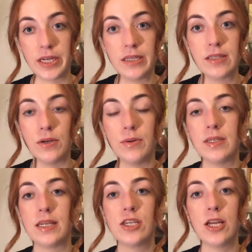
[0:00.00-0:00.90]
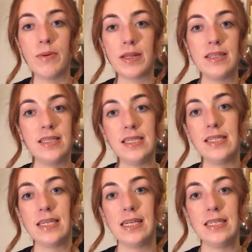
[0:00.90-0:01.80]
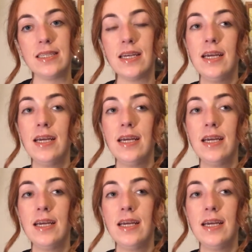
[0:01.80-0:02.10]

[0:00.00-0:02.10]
So essentially what this is